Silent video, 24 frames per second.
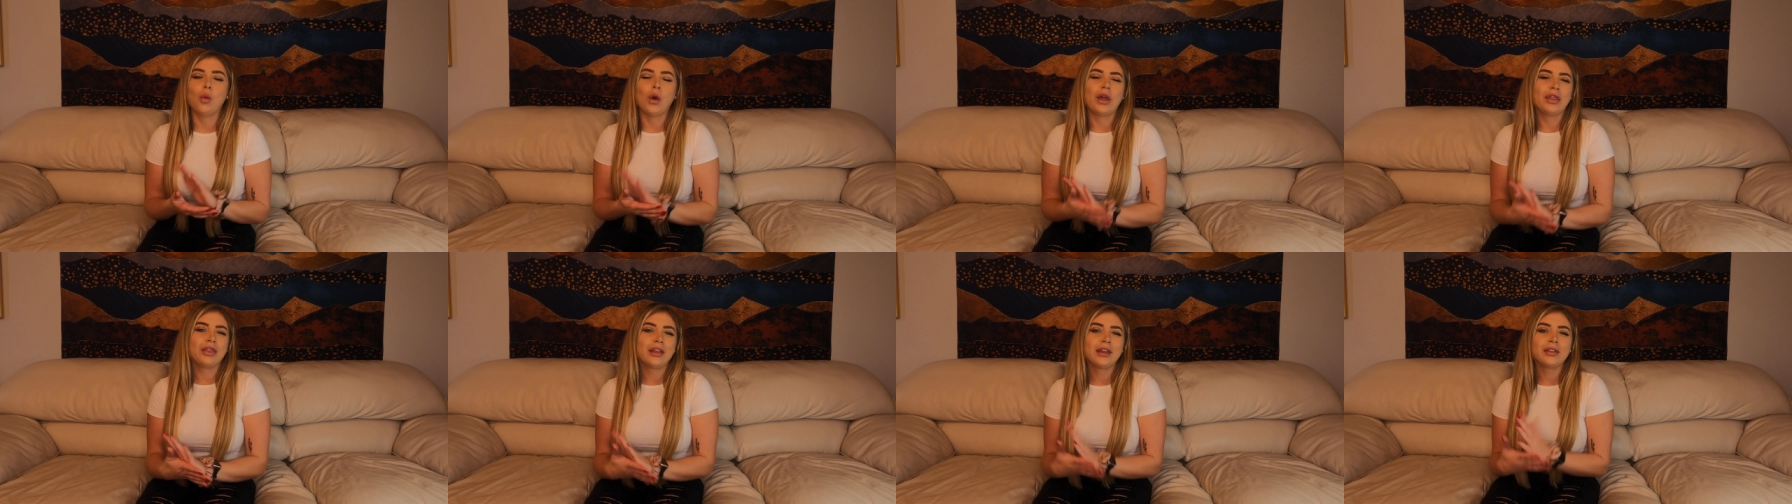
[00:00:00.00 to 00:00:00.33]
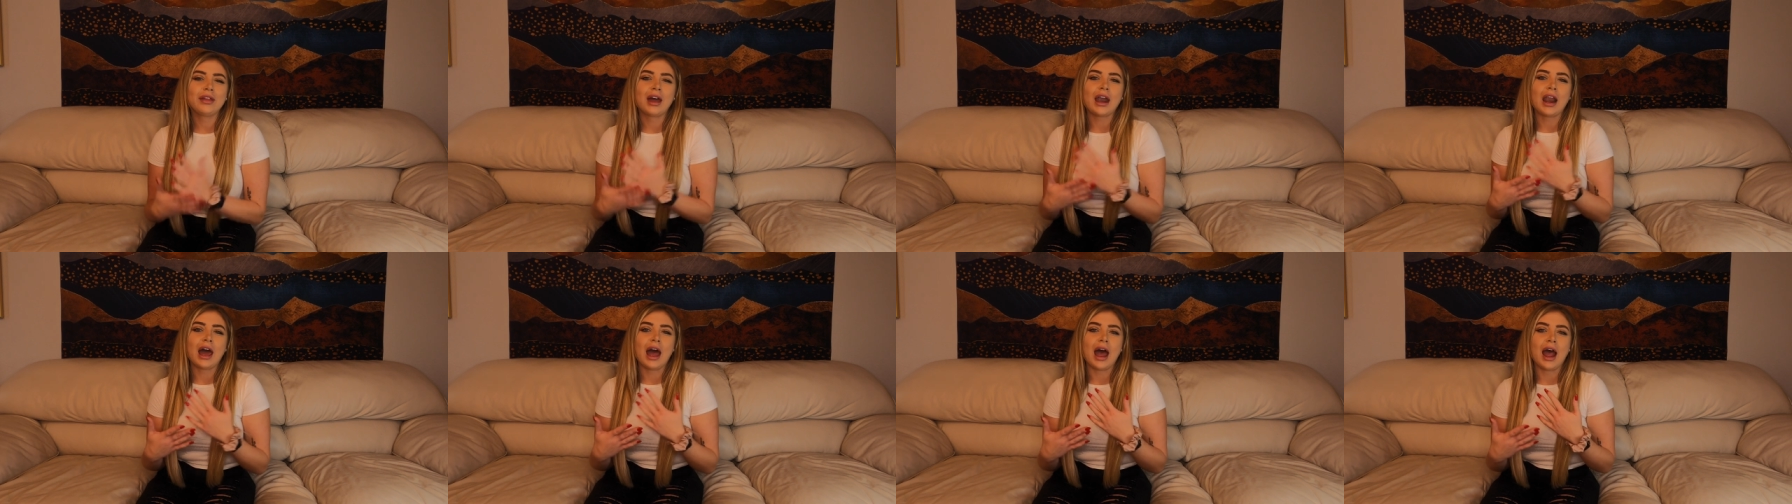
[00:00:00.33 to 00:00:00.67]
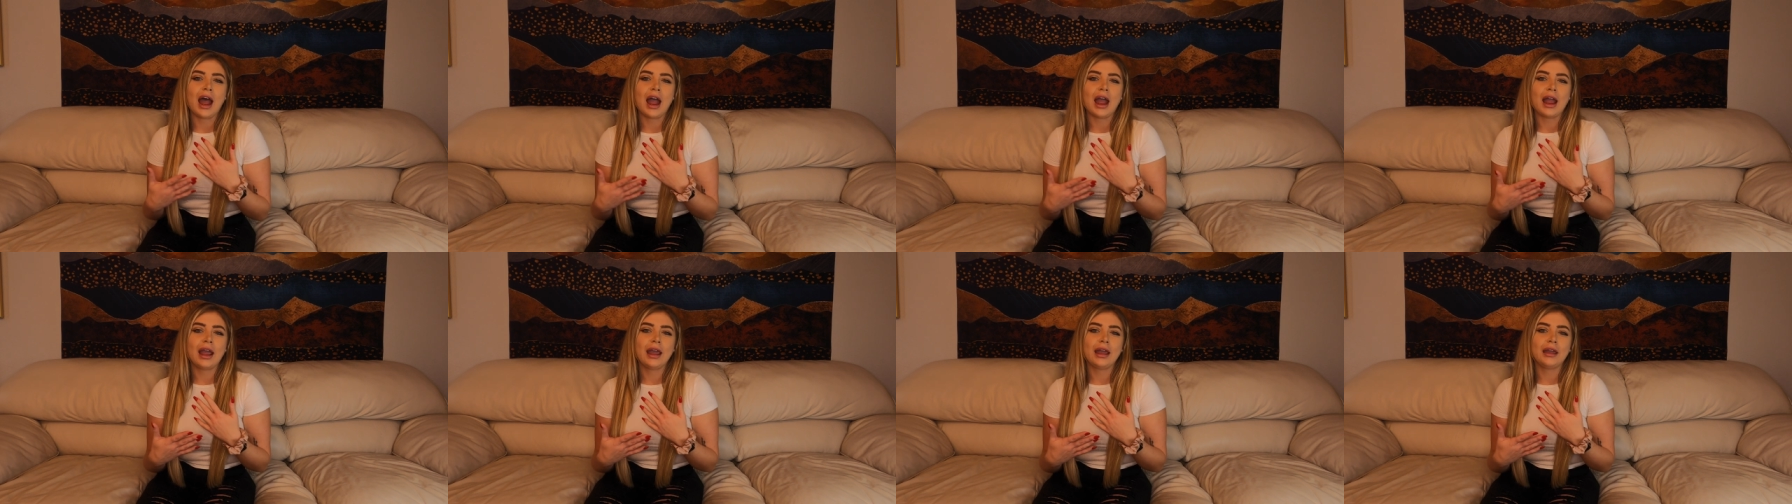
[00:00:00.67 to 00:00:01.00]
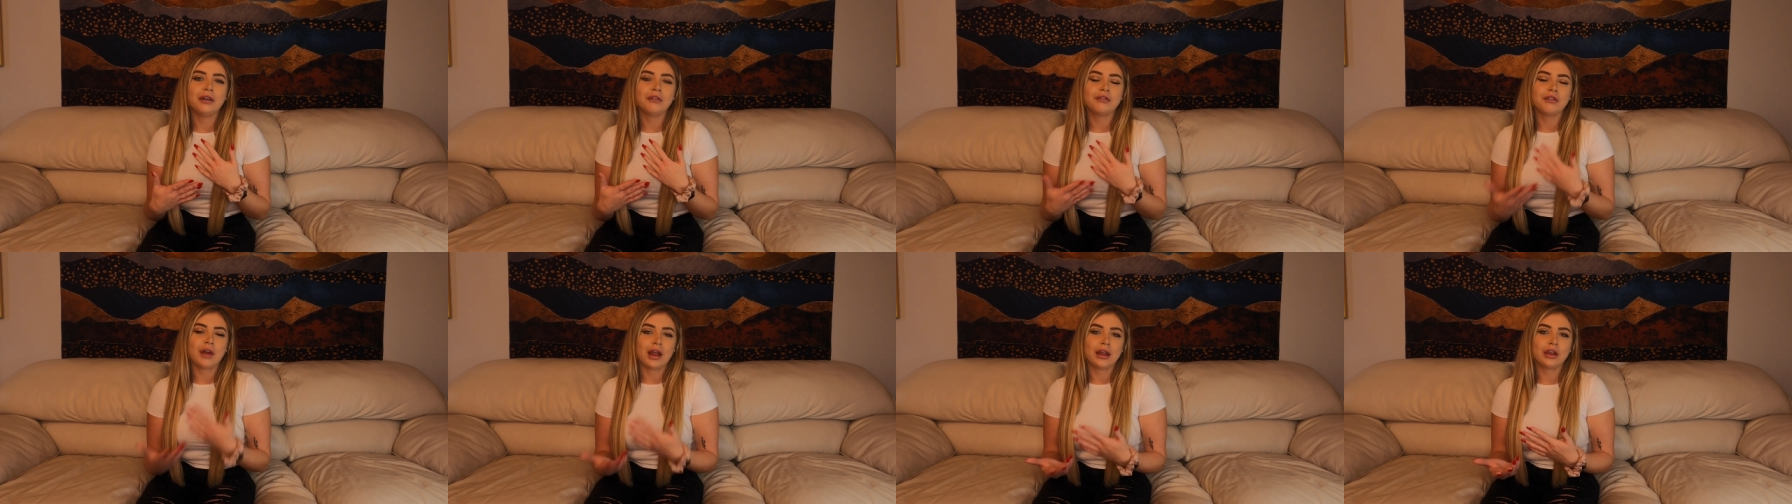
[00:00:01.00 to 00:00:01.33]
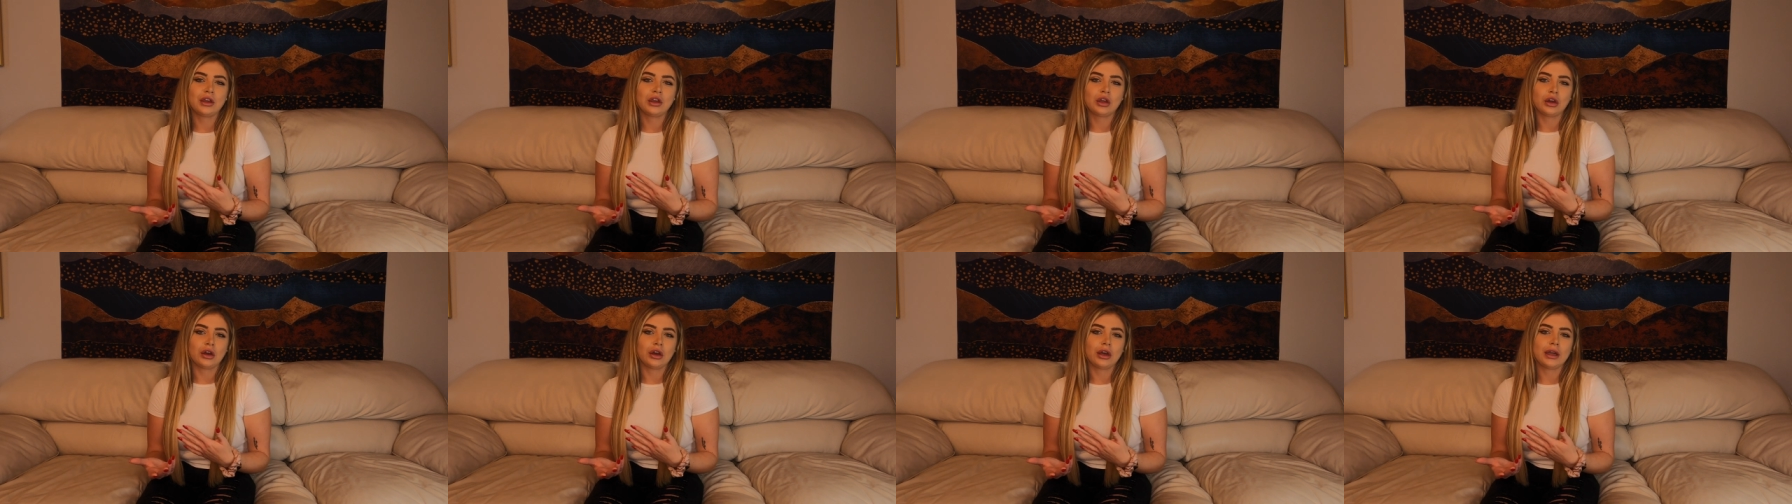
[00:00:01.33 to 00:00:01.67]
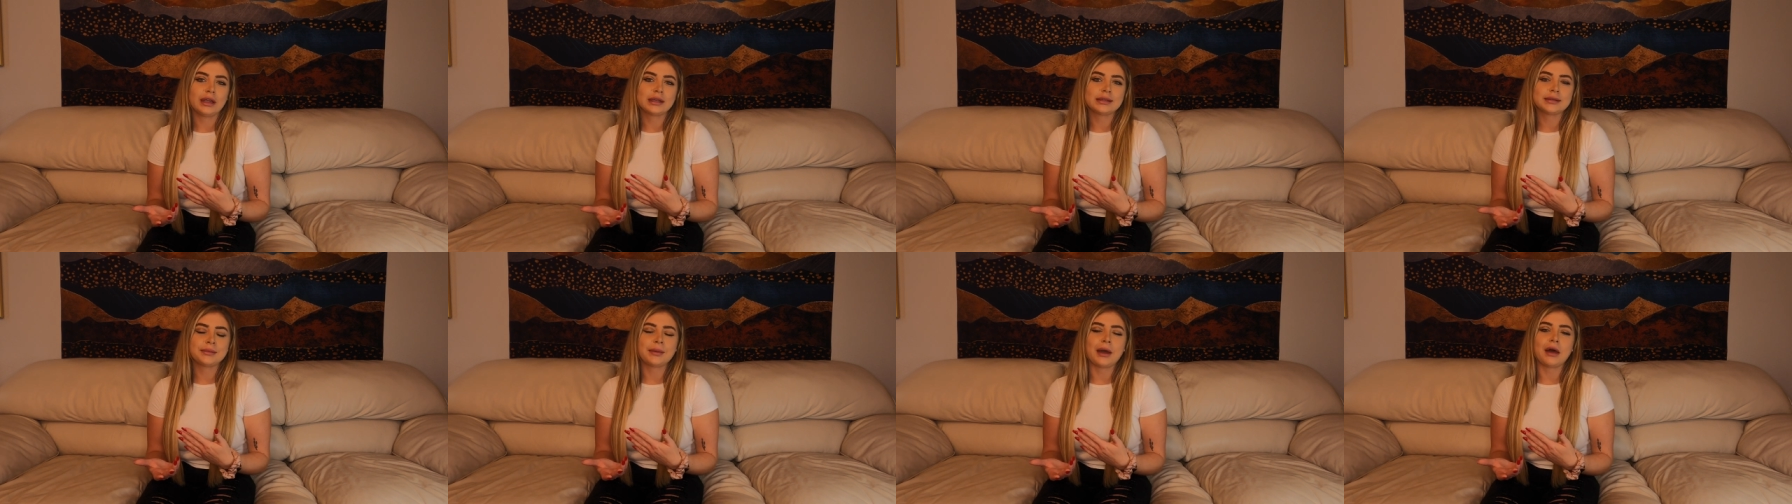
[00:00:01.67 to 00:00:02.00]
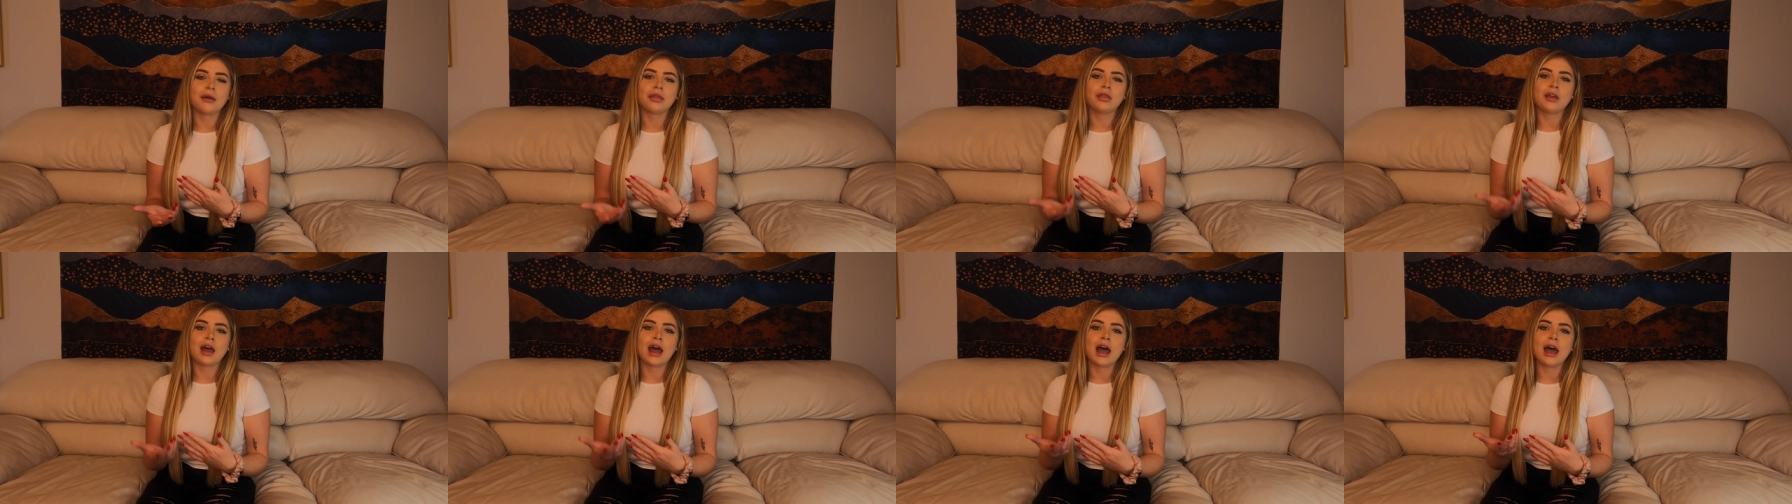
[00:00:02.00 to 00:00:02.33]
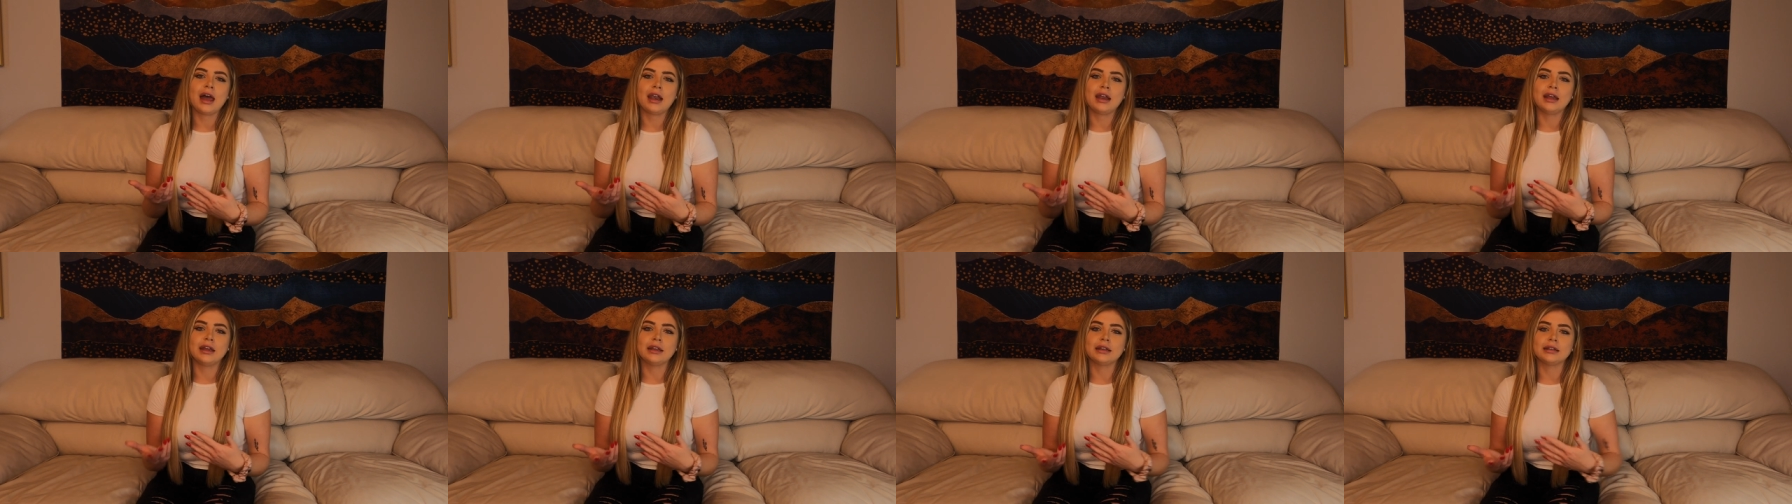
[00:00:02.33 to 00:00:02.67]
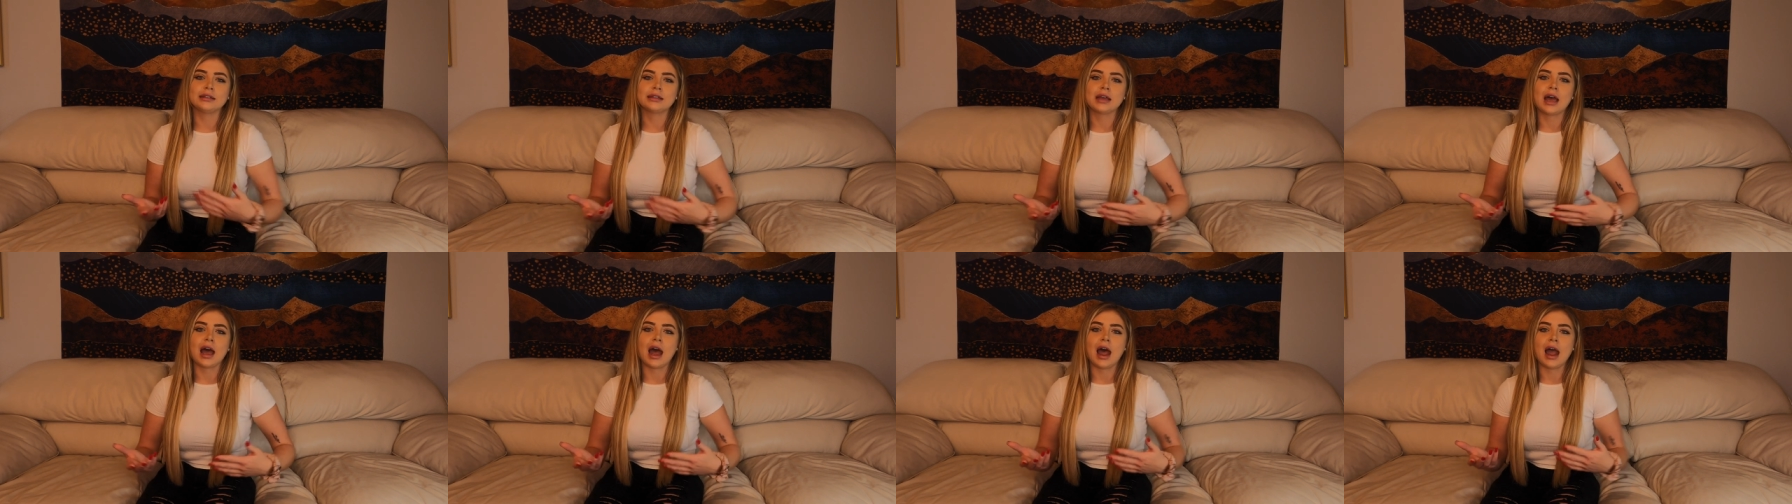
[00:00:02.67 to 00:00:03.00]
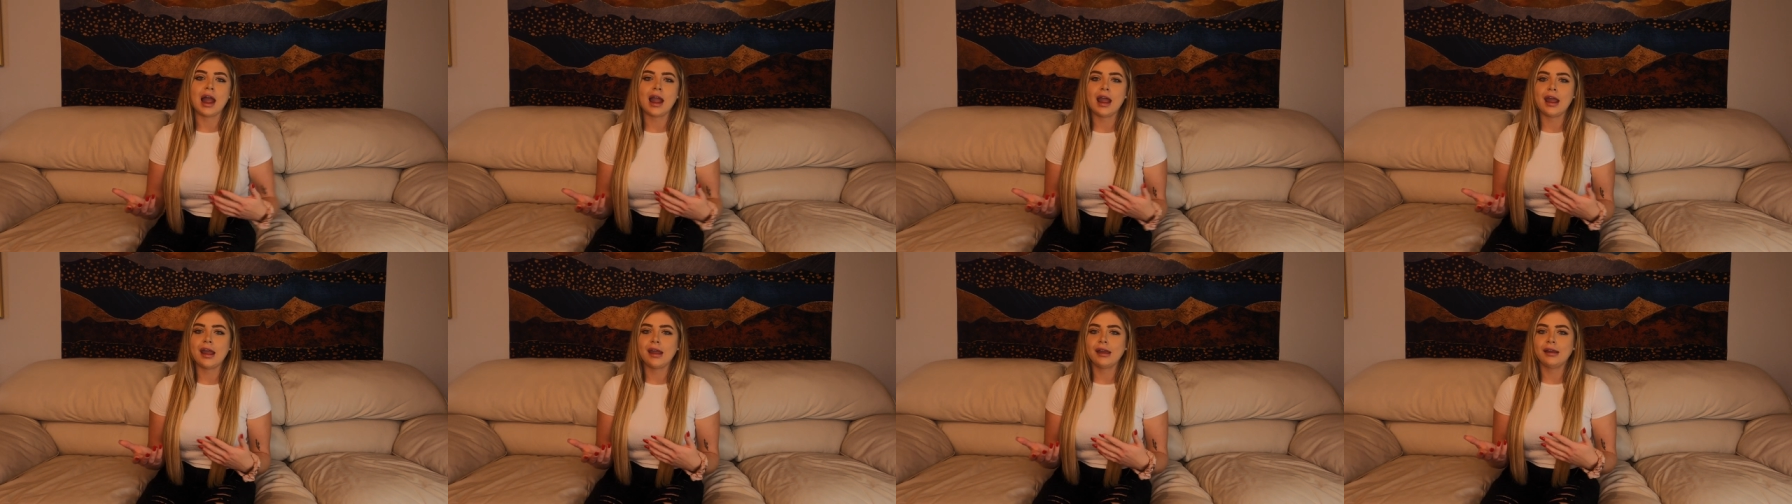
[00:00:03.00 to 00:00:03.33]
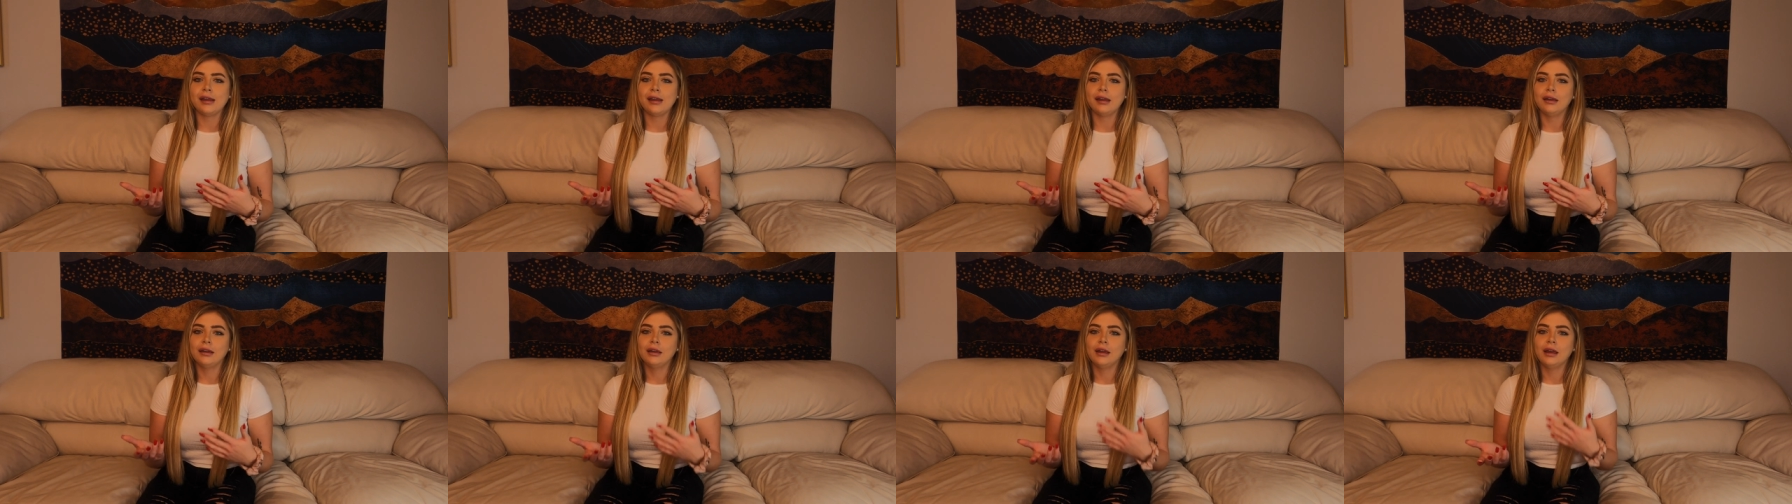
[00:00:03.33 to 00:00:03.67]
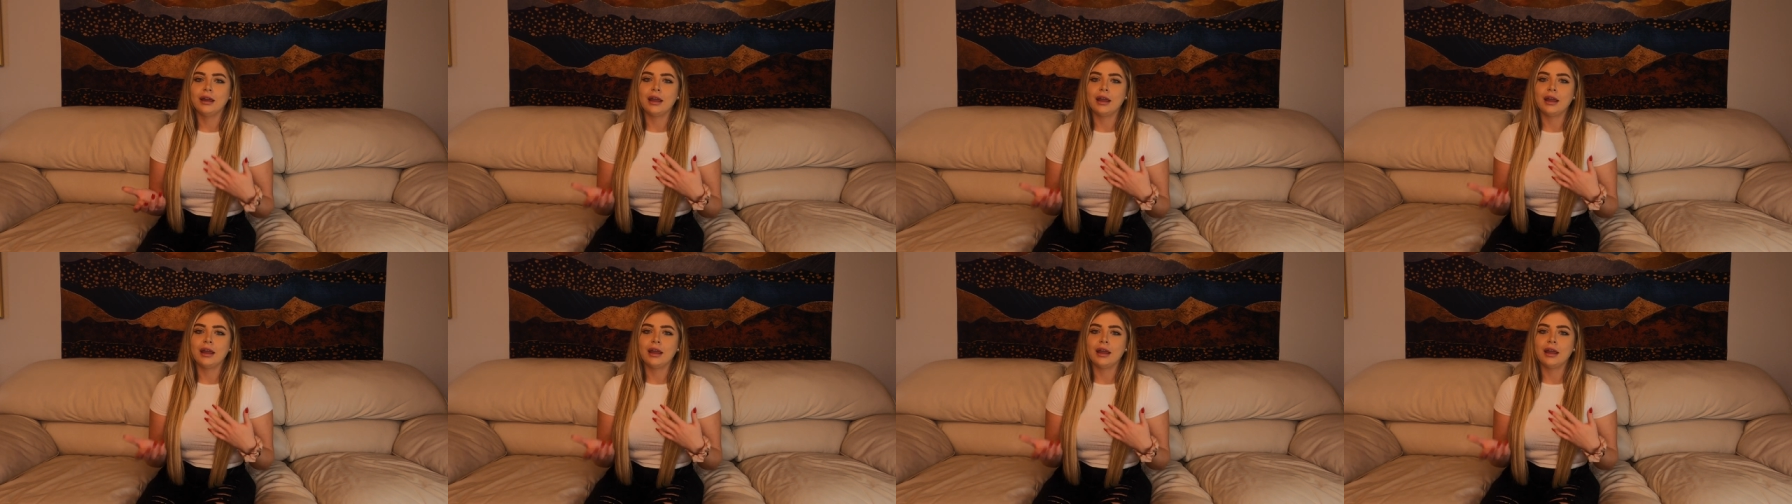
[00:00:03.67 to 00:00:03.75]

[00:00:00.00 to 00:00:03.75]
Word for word: One thing that I find curious about that is I